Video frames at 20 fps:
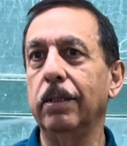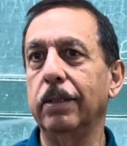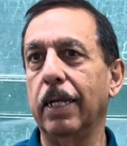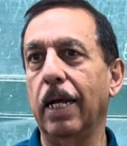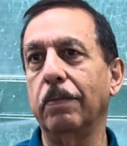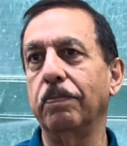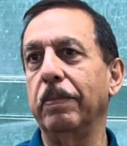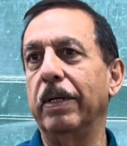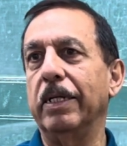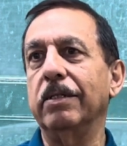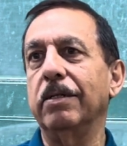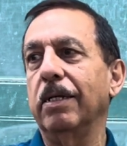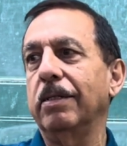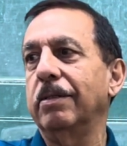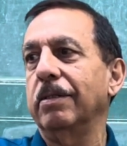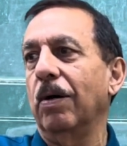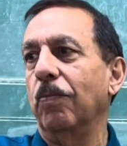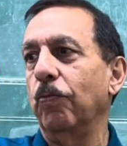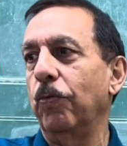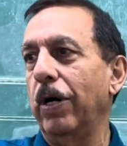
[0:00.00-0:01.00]
That means it's
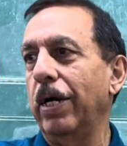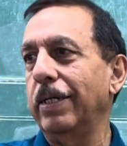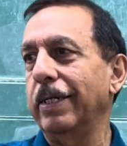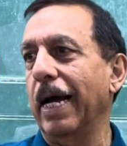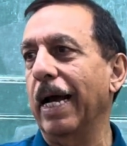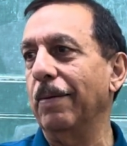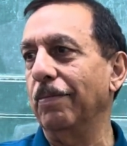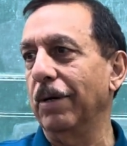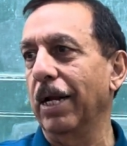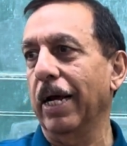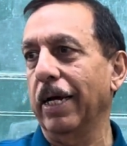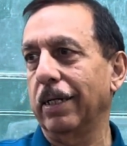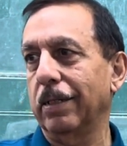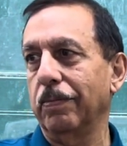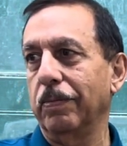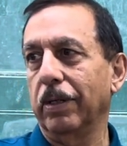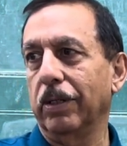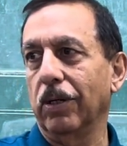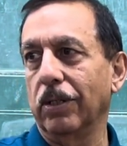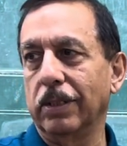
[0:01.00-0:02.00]
somewhere time-like,
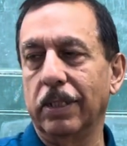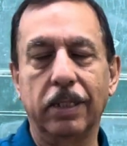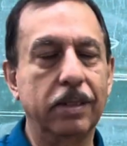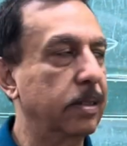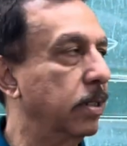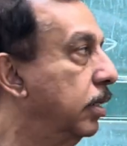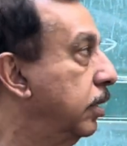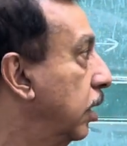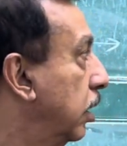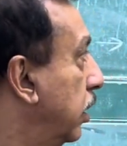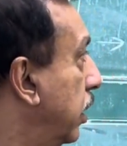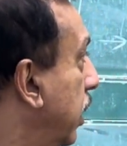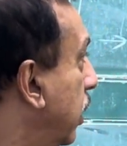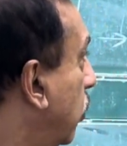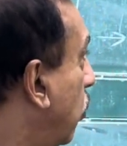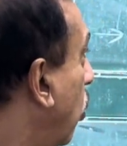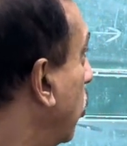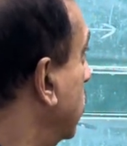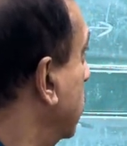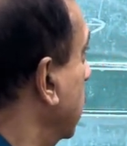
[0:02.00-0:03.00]
because it's certainly
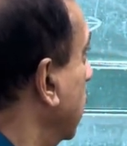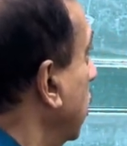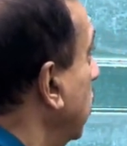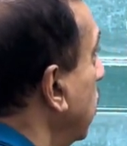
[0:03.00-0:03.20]
causal.